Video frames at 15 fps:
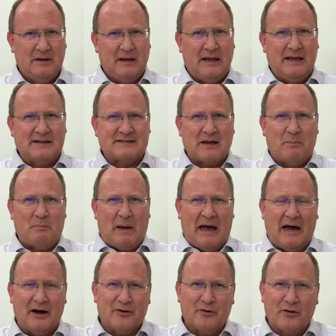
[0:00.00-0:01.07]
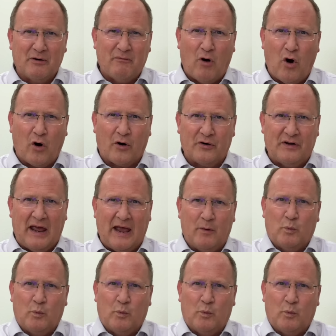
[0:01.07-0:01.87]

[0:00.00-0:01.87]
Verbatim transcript: is a pattern of our day.